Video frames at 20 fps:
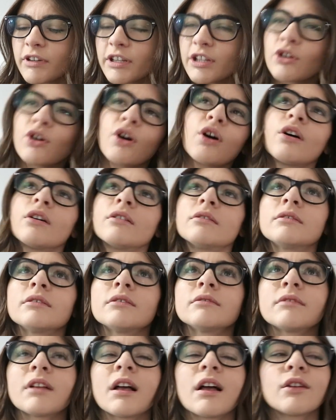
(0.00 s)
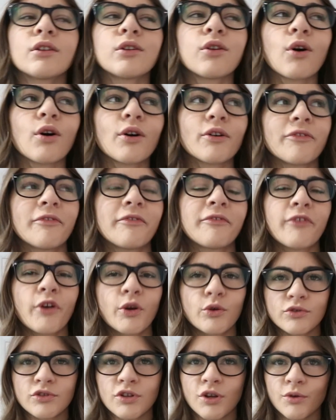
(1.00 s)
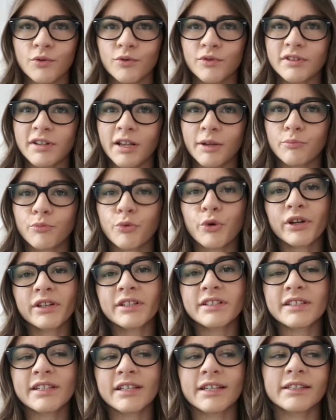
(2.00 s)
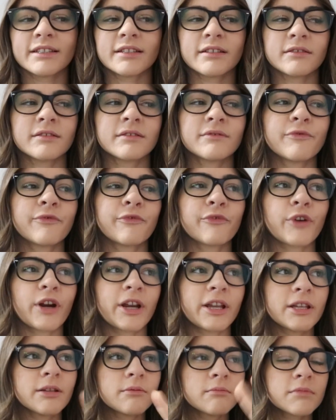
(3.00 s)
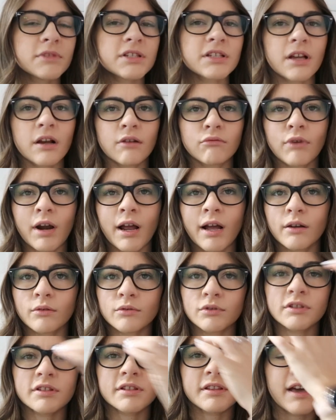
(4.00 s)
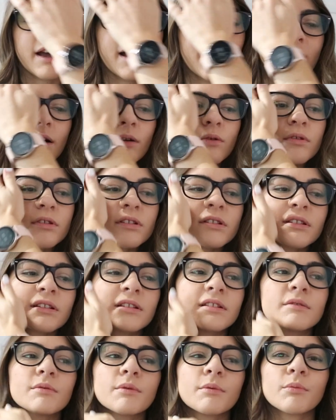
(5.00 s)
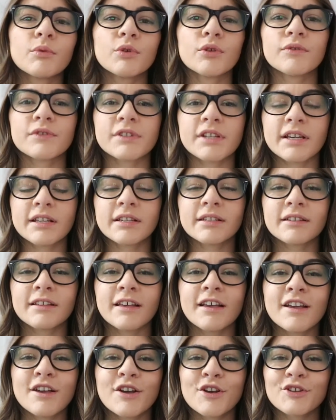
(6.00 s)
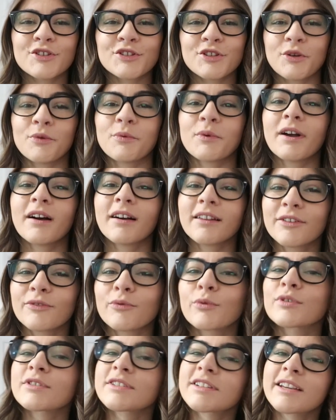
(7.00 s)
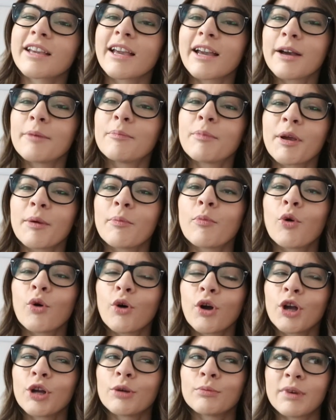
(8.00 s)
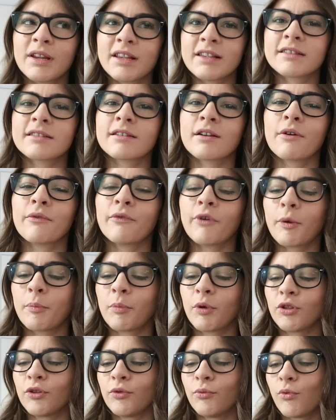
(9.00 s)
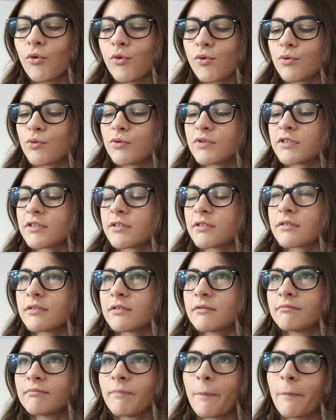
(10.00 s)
really got a lot of photos like printed and framed around the house since we moved in. So we kind of want to get a bit more homely stuff up on the walls